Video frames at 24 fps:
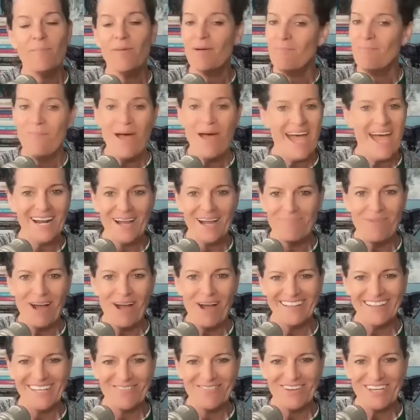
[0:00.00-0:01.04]
Men, I'm not
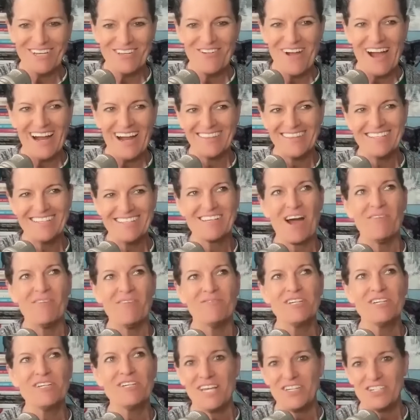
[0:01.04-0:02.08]
leaving you out of this
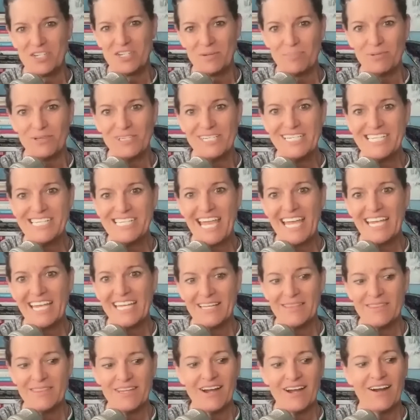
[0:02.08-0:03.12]
conversation. Please hang
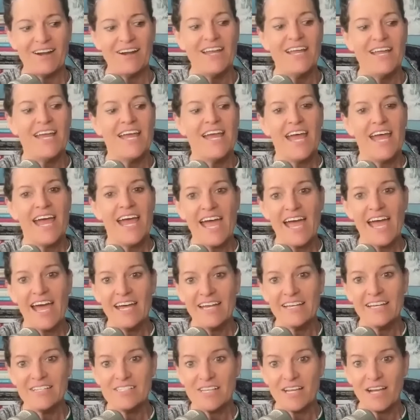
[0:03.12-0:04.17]
in there
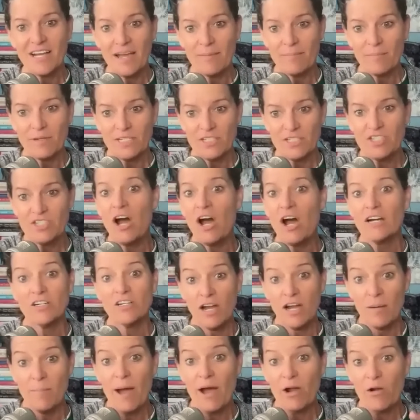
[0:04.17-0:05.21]
as I'm going to talk
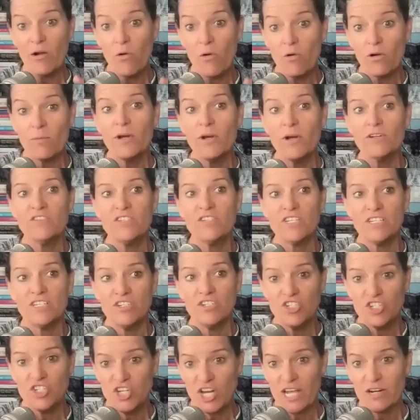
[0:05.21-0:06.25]
about hormones in
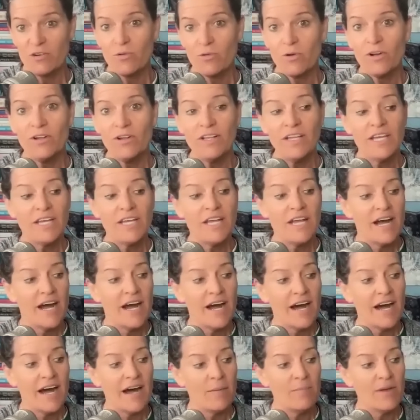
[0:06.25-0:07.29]
general
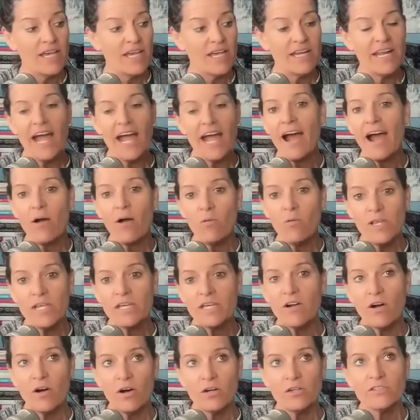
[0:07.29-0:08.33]
and how we can
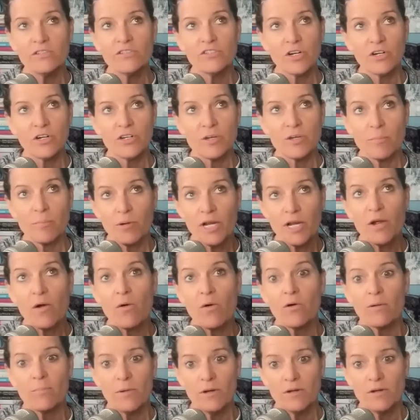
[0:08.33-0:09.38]
all start to bring
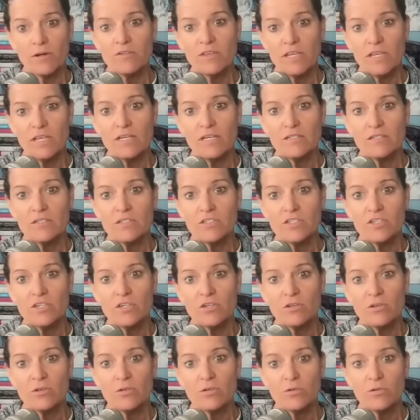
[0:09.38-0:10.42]
hormones
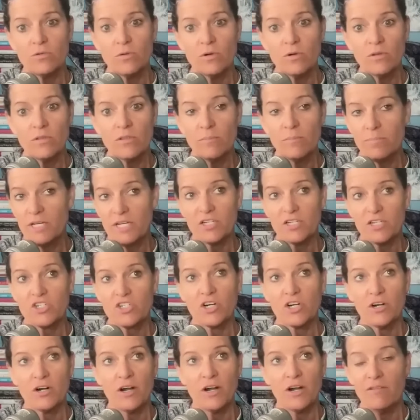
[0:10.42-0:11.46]
into the
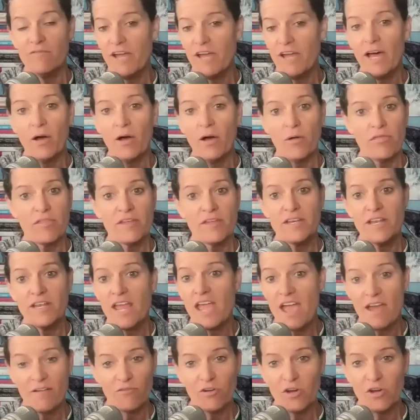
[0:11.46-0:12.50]
picture of health in
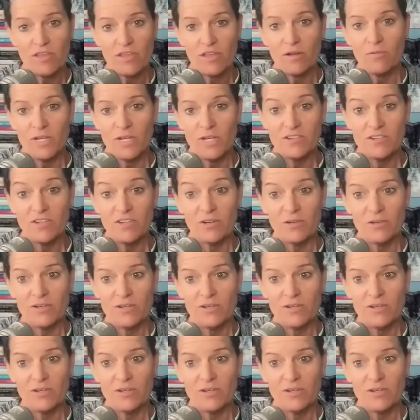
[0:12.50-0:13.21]
everything we do.